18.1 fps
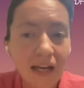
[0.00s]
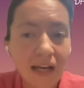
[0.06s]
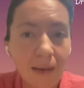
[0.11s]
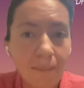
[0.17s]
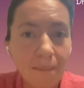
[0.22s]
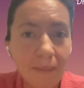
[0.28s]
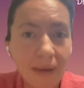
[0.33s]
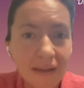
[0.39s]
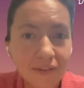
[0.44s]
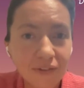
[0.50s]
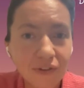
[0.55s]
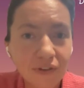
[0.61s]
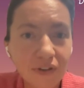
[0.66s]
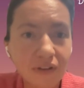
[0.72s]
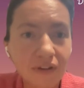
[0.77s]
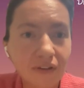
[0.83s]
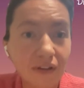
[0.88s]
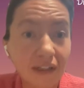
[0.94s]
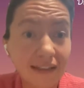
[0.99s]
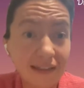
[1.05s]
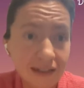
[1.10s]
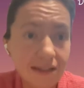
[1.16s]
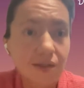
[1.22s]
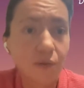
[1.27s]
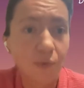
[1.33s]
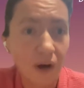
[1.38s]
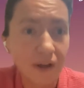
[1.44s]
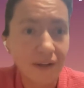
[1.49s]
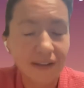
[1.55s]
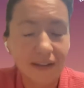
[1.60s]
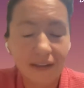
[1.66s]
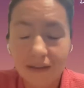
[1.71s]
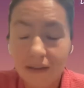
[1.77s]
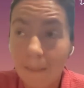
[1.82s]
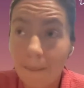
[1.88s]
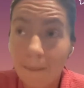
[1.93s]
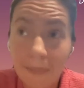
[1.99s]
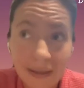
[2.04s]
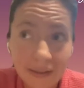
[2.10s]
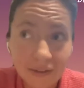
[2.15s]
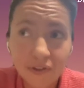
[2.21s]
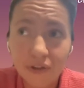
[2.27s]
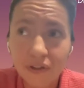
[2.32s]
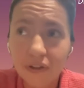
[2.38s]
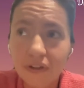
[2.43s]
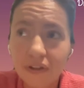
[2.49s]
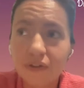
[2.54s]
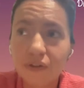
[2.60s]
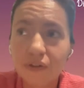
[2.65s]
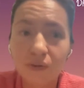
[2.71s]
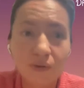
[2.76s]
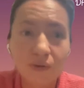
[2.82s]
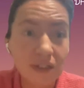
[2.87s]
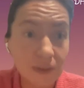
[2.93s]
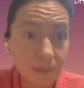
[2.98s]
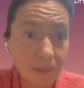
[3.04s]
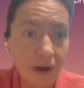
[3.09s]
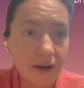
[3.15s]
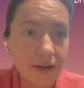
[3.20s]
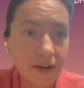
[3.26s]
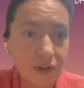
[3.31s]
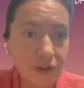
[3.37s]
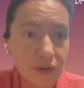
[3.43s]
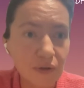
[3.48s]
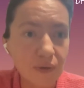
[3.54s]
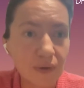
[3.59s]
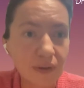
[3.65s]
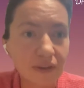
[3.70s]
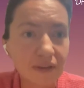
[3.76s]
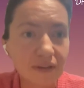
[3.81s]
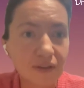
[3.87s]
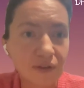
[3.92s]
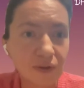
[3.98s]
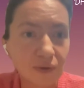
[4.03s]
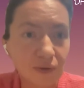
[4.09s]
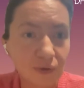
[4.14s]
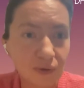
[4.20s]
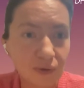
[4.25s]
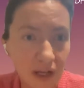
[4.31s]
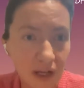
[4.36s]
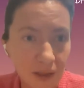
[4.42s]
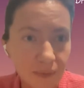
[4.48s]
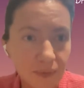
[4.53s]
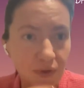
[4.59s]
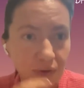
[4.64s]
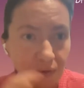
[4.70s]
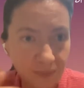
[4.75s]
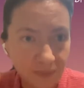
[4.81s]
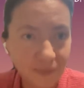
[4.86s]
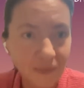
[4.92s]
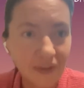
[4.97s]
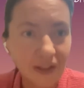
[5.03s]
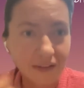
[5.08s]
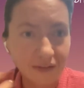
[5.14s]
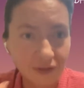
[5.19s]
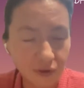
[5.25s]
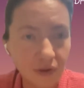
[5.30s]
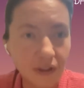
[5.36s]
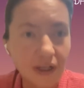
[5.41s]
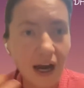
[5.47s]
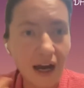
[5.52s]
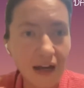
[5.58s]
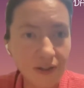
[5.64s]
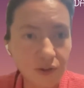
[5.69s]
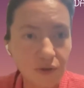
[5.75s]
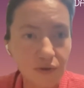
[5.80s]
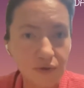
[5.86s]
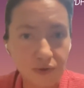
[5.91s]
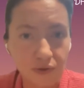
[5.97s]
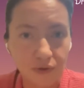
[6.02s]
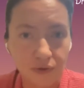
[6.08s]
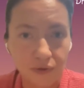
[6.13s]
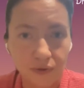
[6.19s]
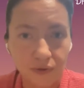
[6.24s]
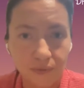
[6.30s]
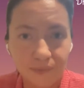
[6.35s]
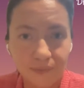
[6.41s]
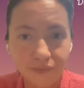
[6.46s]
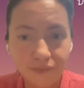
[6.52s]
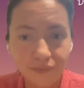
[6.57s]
a mentor, at least one, a mentor to inspire you and to help you, to guide you through